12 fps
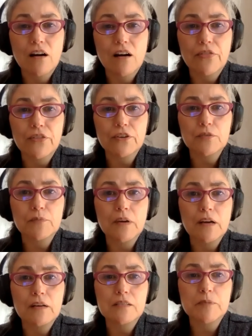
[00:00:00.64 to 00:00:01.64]
Our third
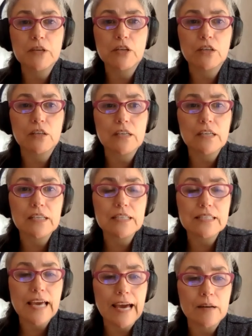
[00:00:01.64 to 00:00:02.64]
speaker
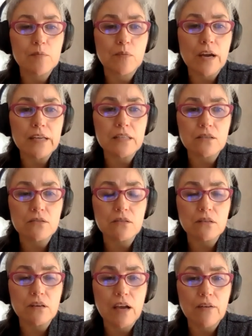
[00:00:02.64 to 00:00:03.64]
is Adam Reitzel
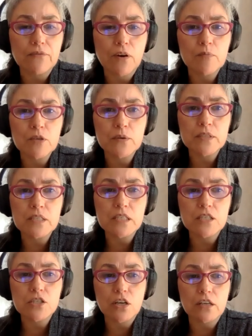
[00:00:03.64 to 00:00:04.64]
from
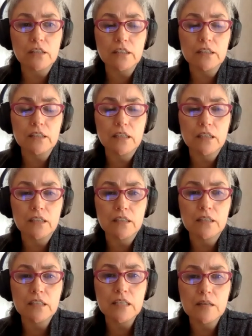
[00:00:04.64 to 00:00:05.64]
UNC Charlotte
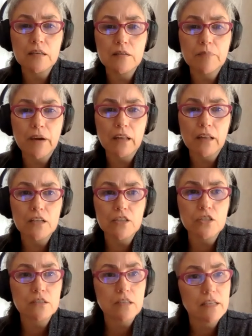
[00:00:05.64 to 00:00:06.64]
and the
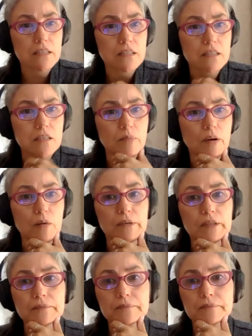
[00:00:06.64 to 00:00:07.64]
Biological Sciences Department.